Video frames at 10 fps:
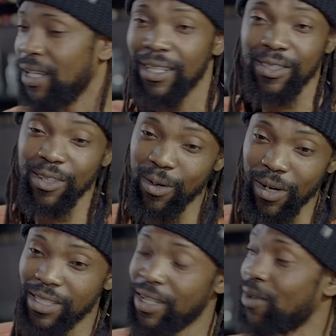There's only
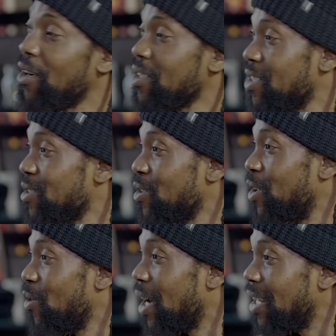one Jay Rox, there's
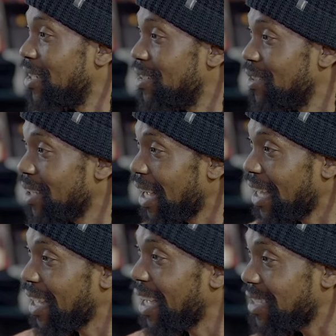only one
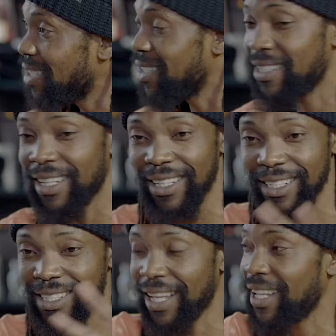other artist and
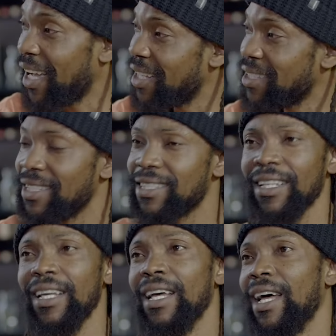this other
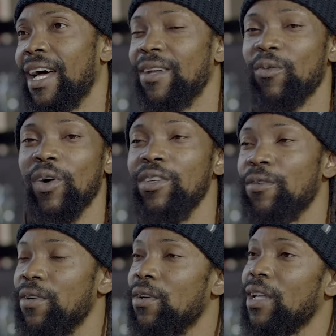artist. And when
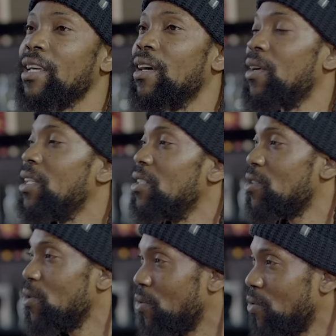you feel like you're ready
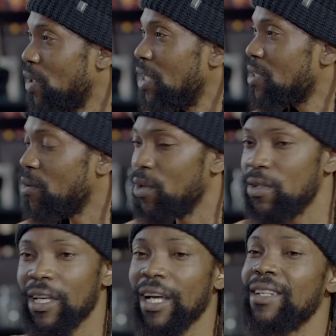to release the
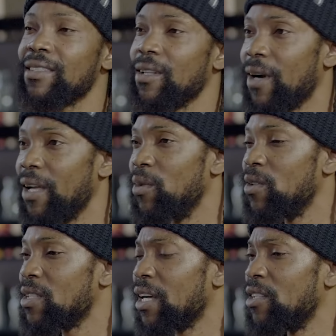music and it's the right
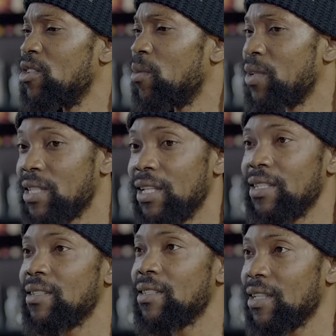music and you
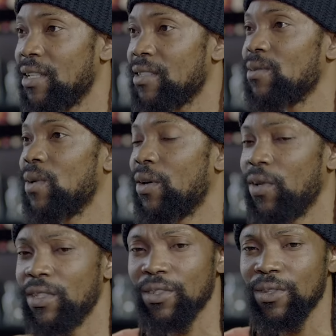present it to say, this is what I
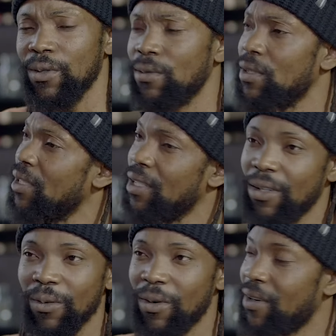want to do,
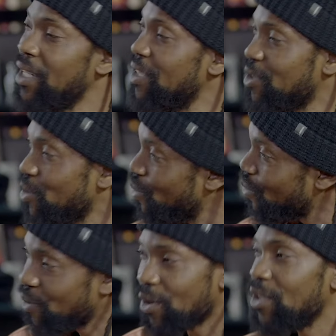we're ready
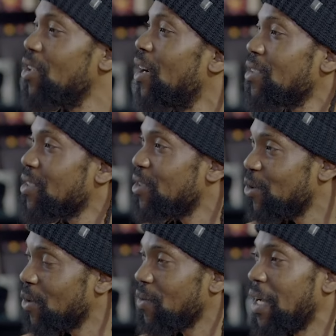to roll you out and
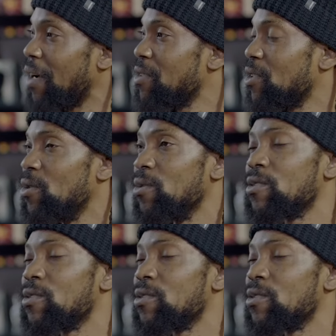do what we have to do.